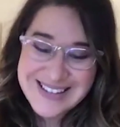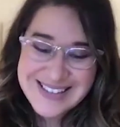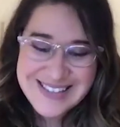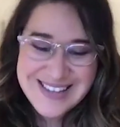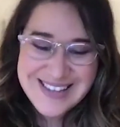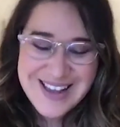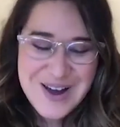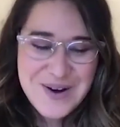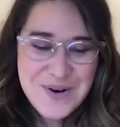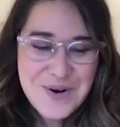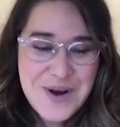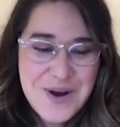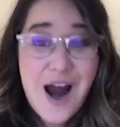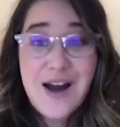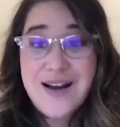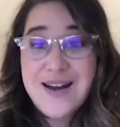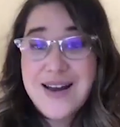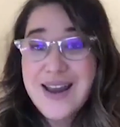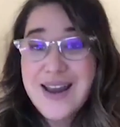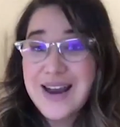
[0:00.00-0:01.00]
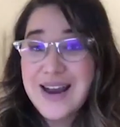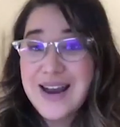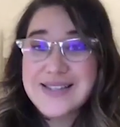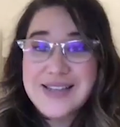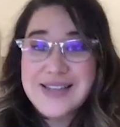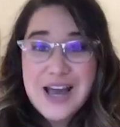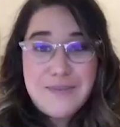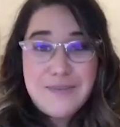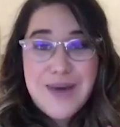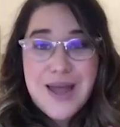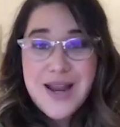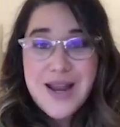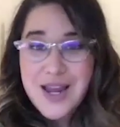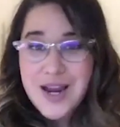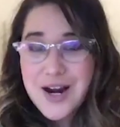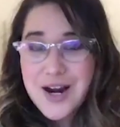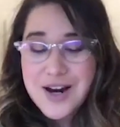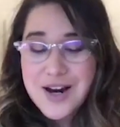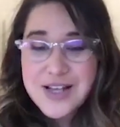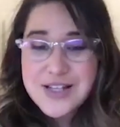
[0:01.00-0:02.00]
So our next segment
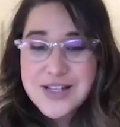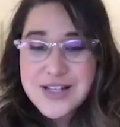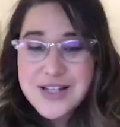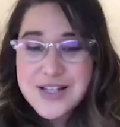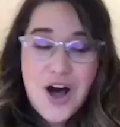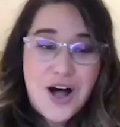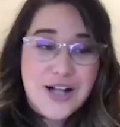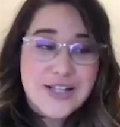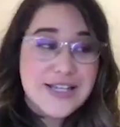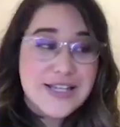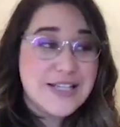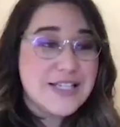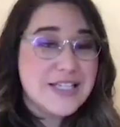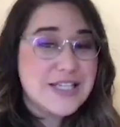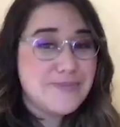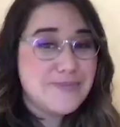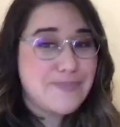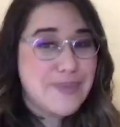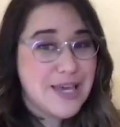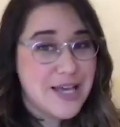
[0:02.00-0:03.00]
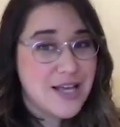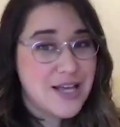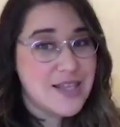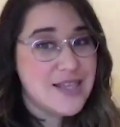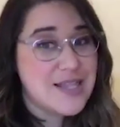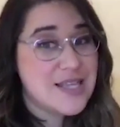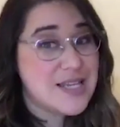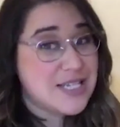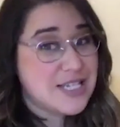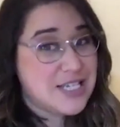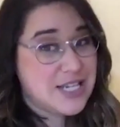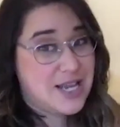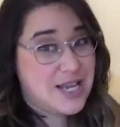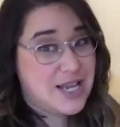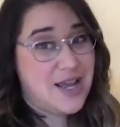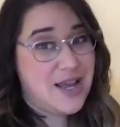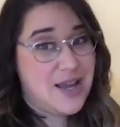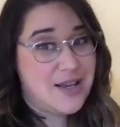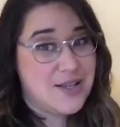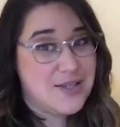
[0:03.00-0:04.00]
here is called Spill the
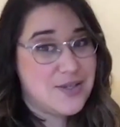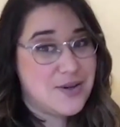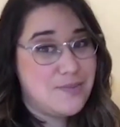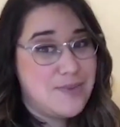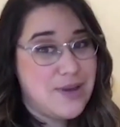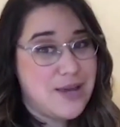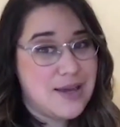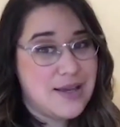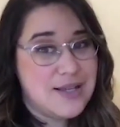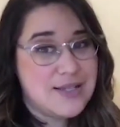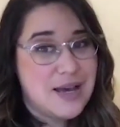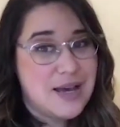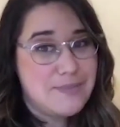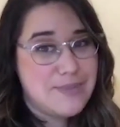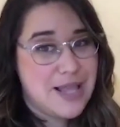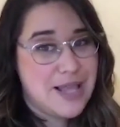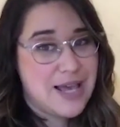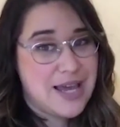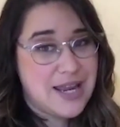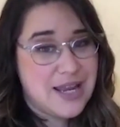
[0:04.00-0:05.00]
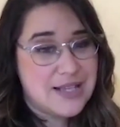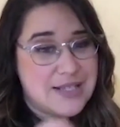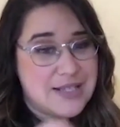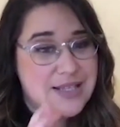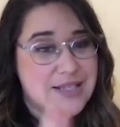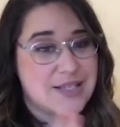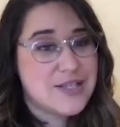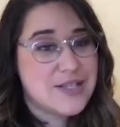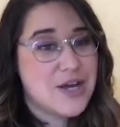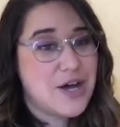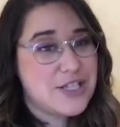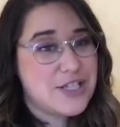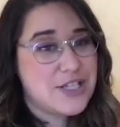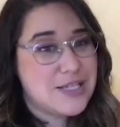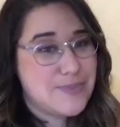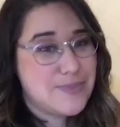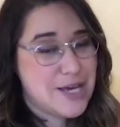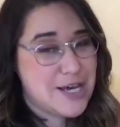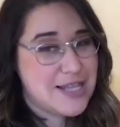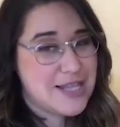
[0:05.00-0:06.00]
Tea. So pinkies up, ladies, this is called
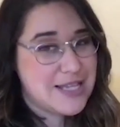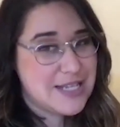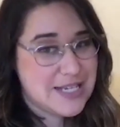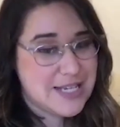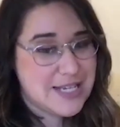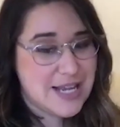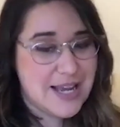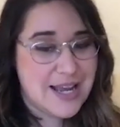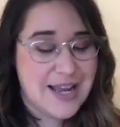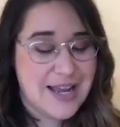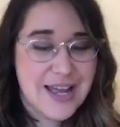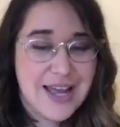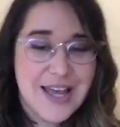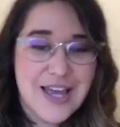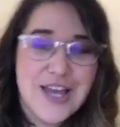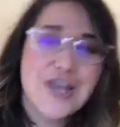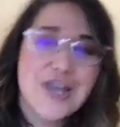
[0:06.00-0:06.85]
Spill the Tea.